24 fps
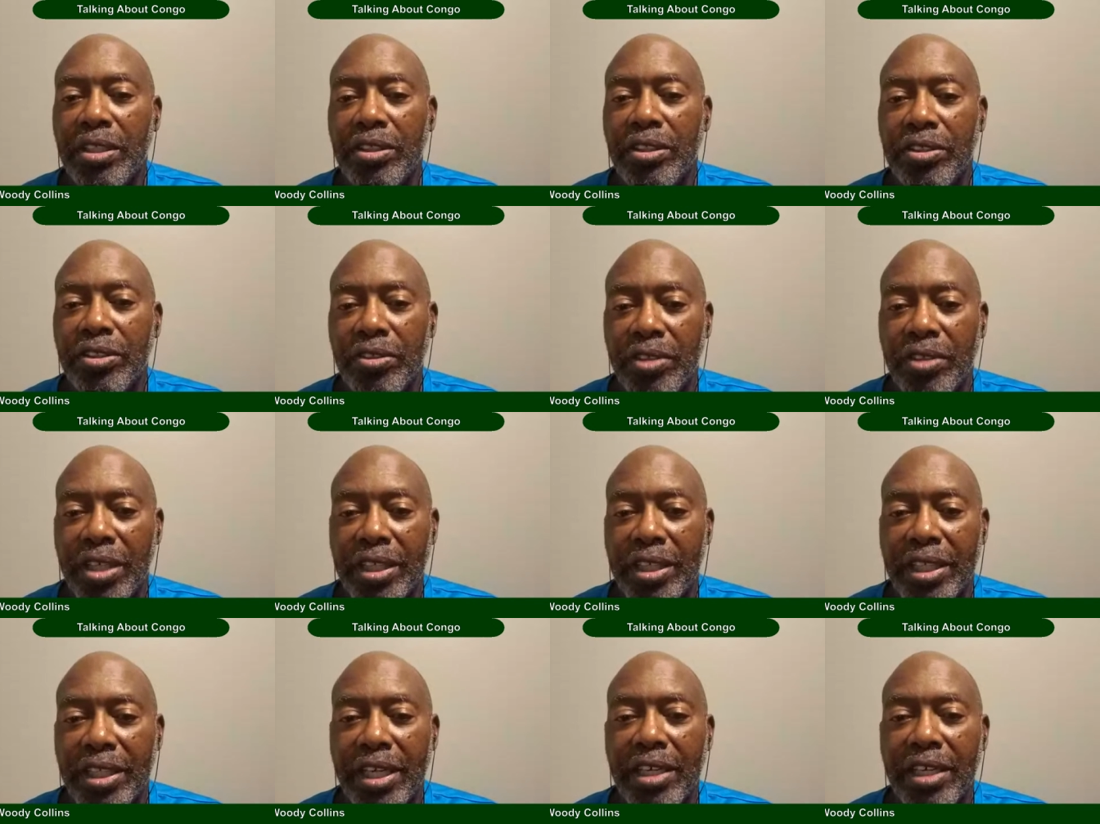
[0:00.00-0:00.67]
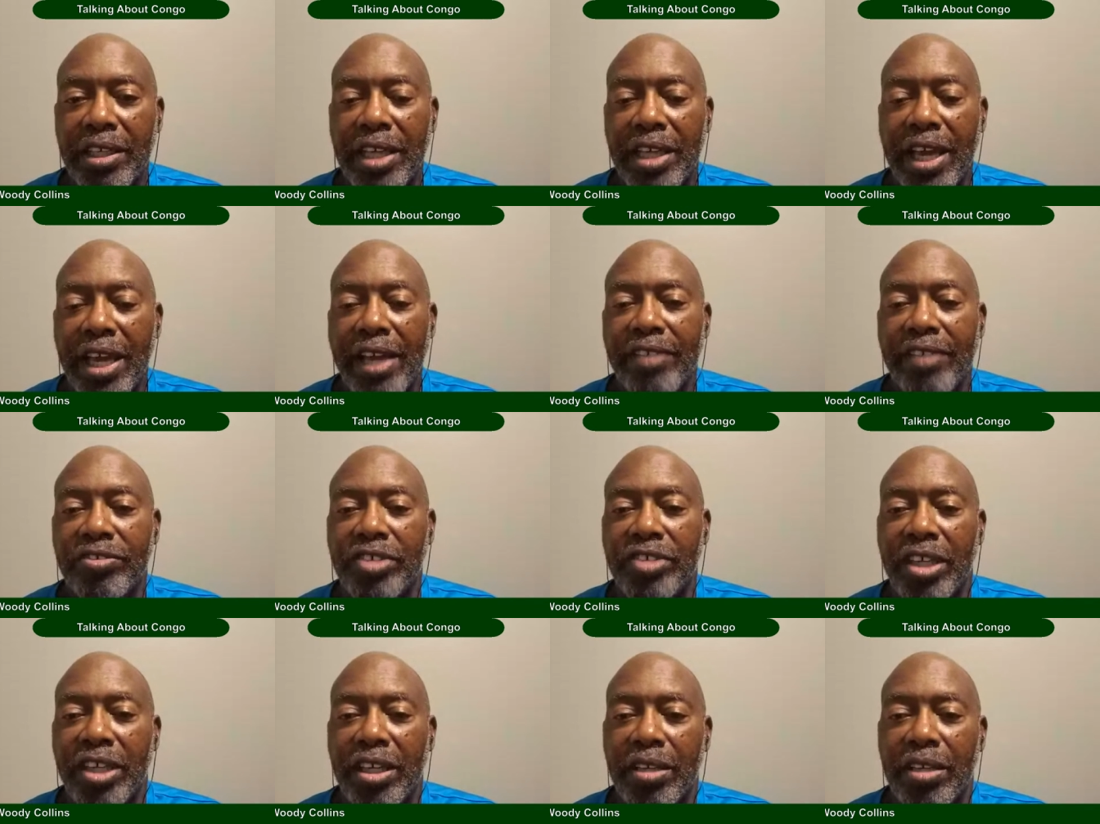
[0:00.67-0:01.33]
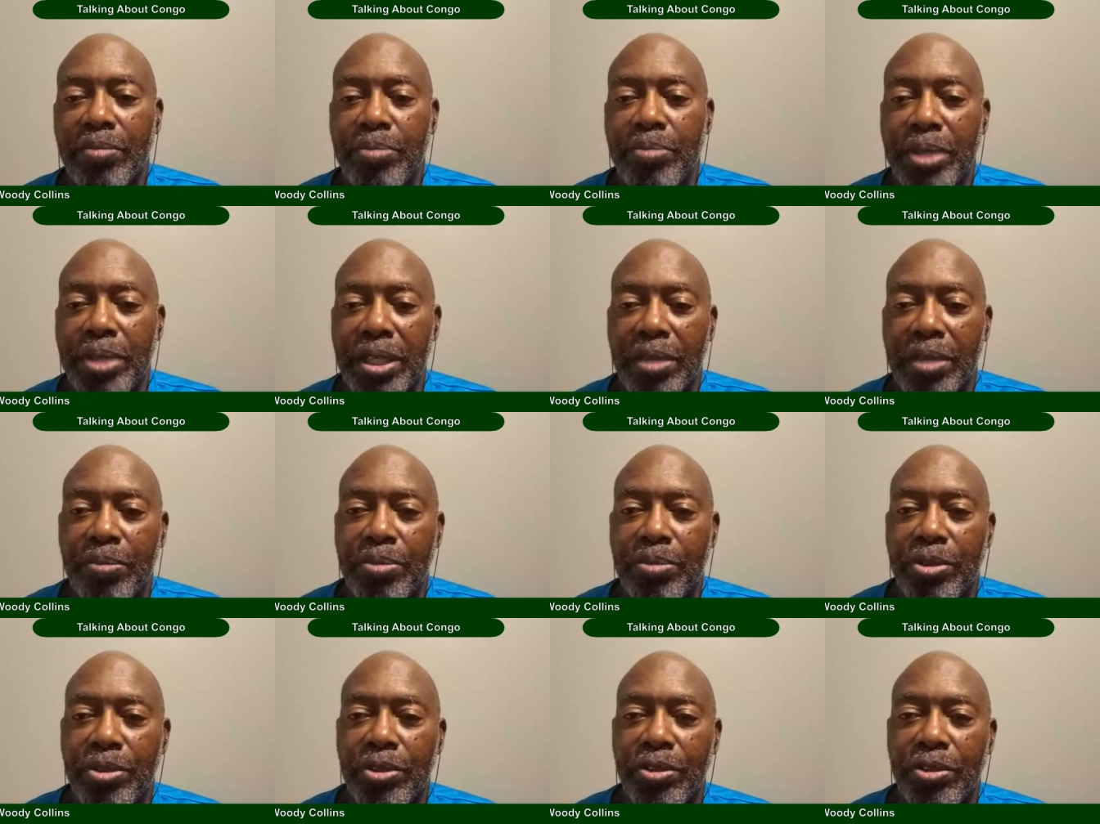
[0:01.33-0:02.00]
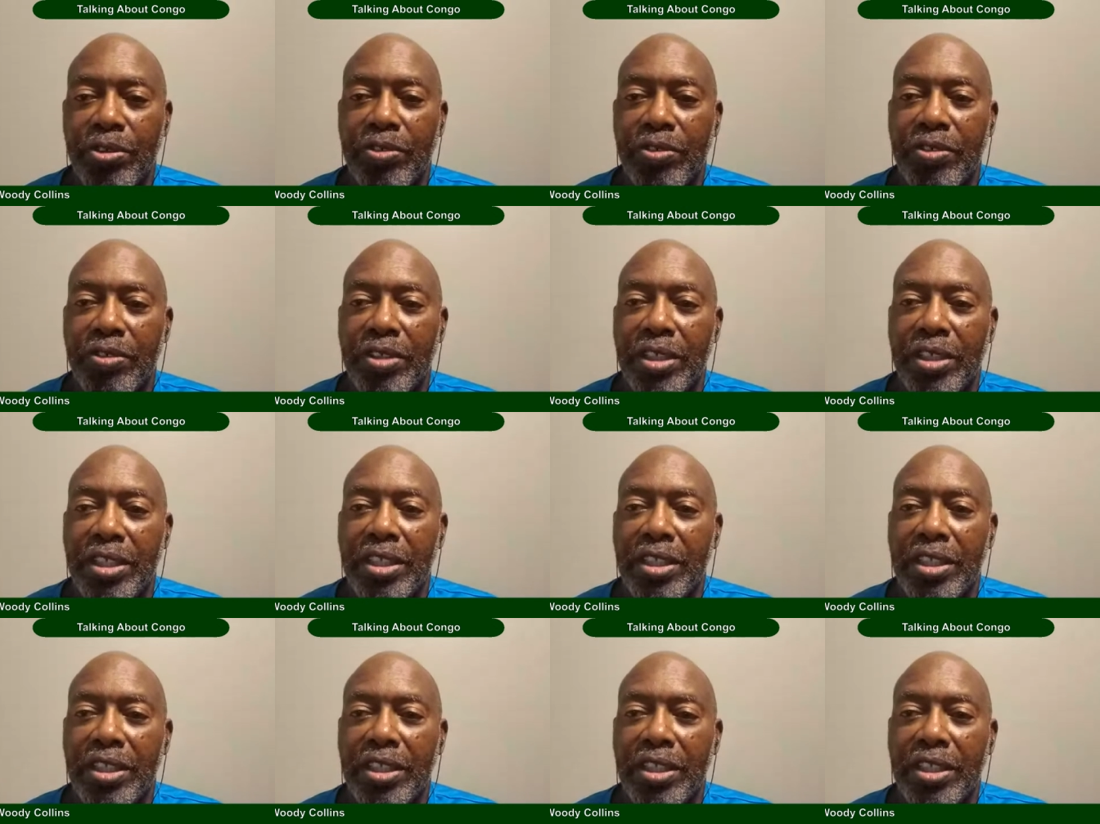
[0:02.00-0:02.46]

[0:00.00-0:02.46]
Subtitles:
so that their lives can be improved.